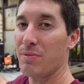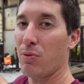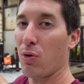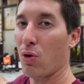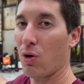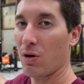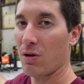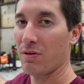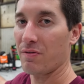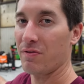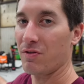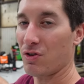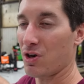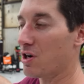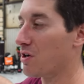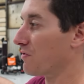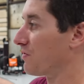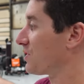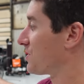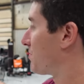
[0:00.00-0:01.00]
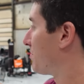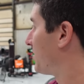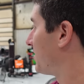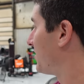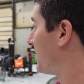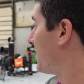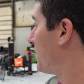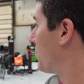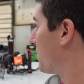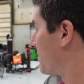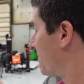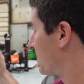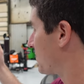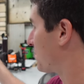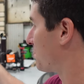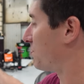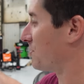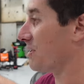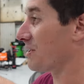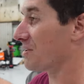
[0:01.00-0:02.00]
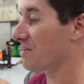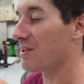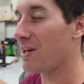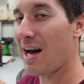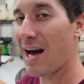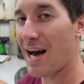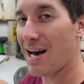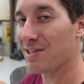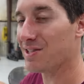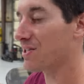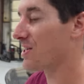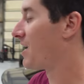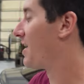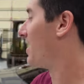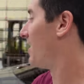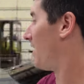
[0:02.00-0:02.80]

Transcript: poor rear visibility with its split glass.